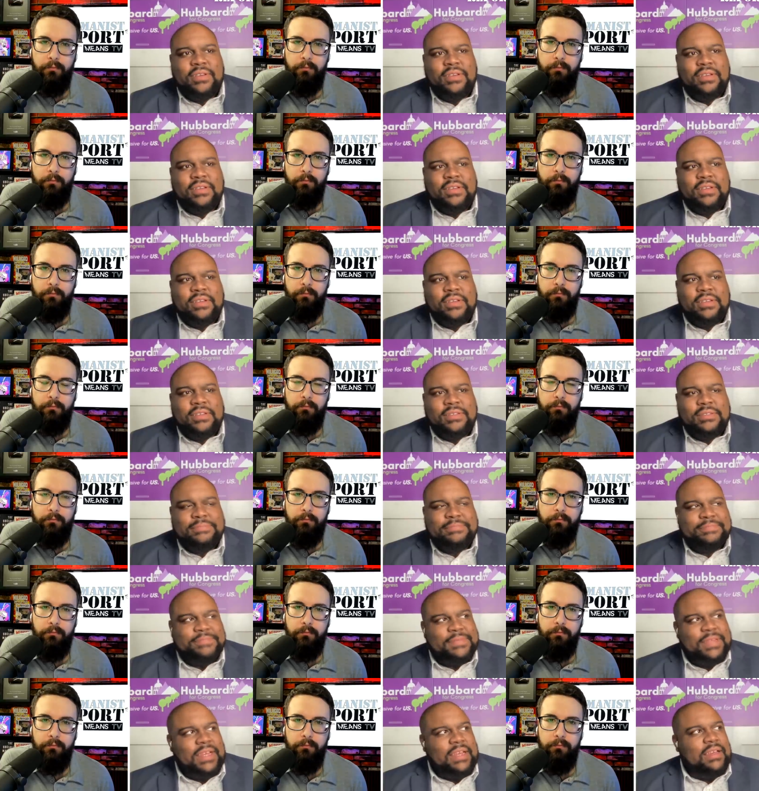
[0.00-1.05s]

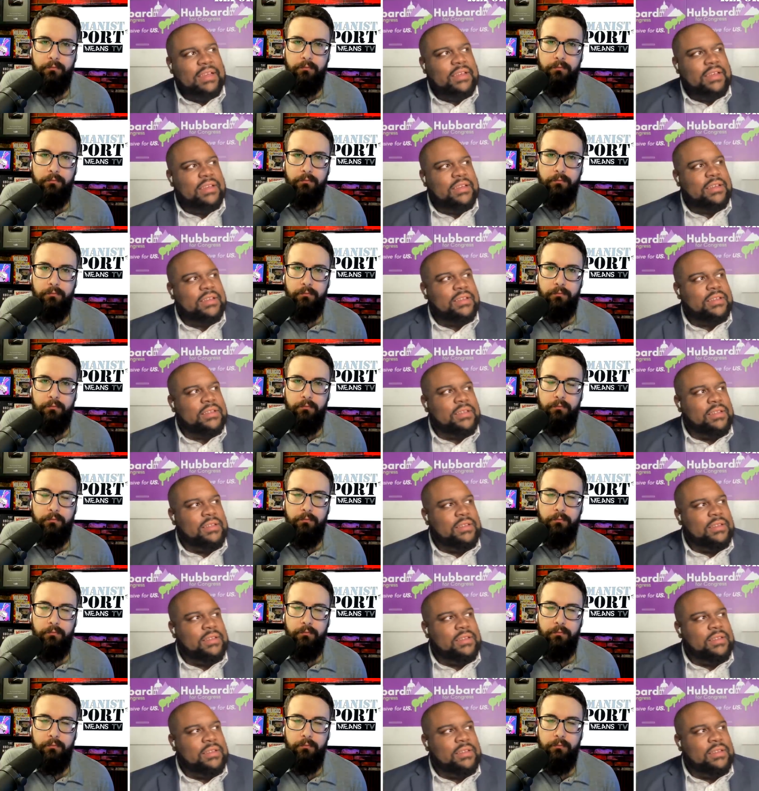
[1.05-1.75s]
Nobody speaks.